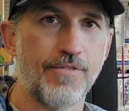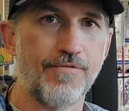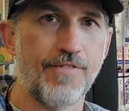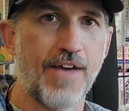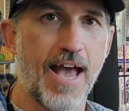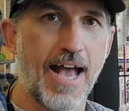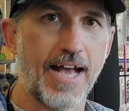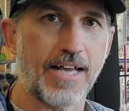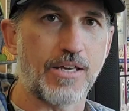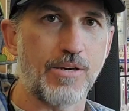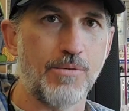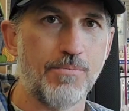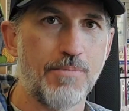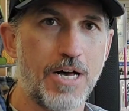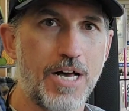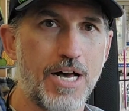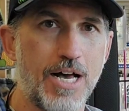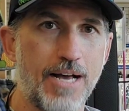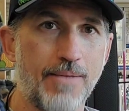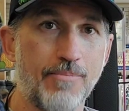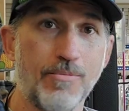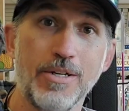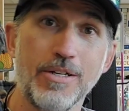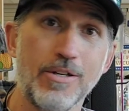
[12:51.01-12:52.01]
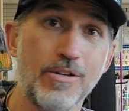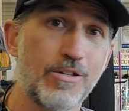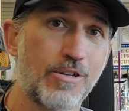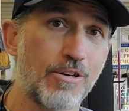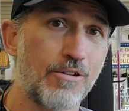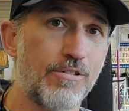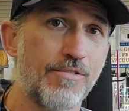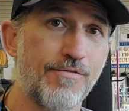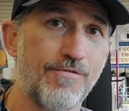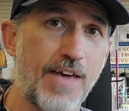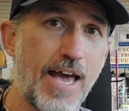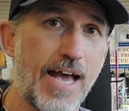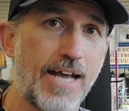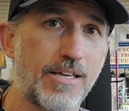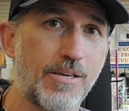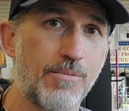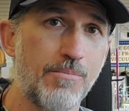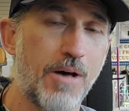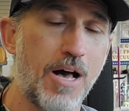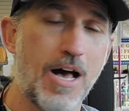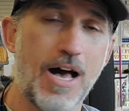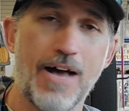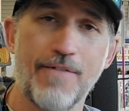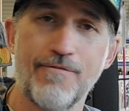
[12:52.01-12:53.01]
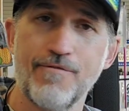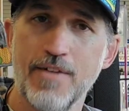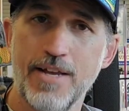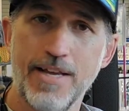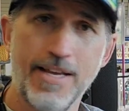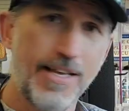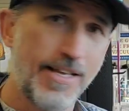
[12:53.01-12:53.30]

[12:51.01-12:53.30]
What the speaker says: vacuum on, when you turn the vacuum off,